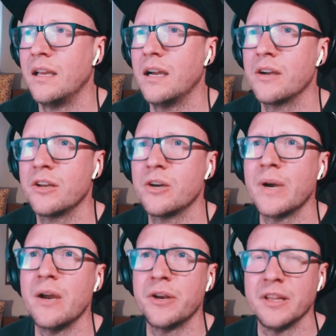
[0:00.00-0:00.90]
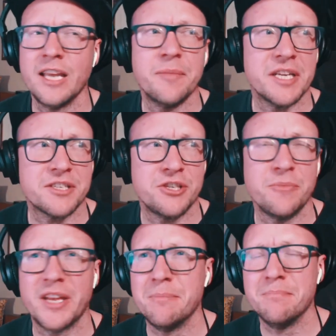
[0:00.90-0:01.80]
I'm going to go out on a limb and
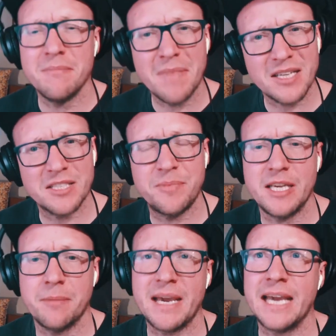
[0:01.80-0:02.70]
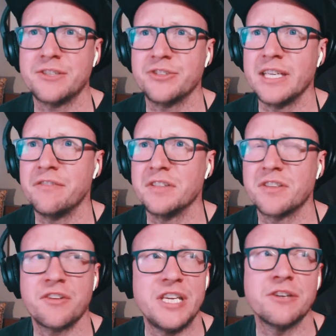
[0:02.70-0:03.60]
assume that it must be a battery if it's
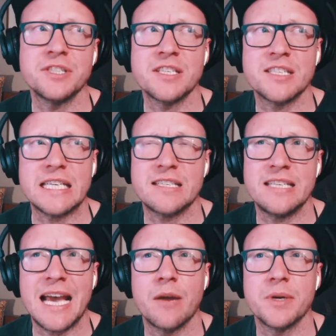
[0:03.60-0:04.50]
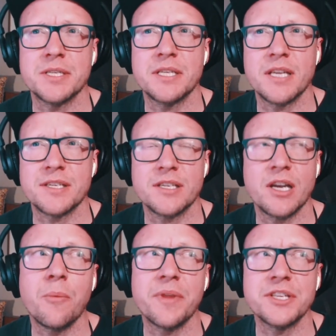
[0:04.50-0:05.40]
360 hours and doesn't
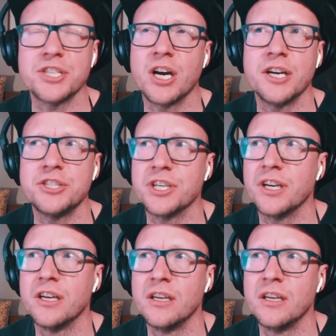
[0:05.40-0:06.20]
come with a charger.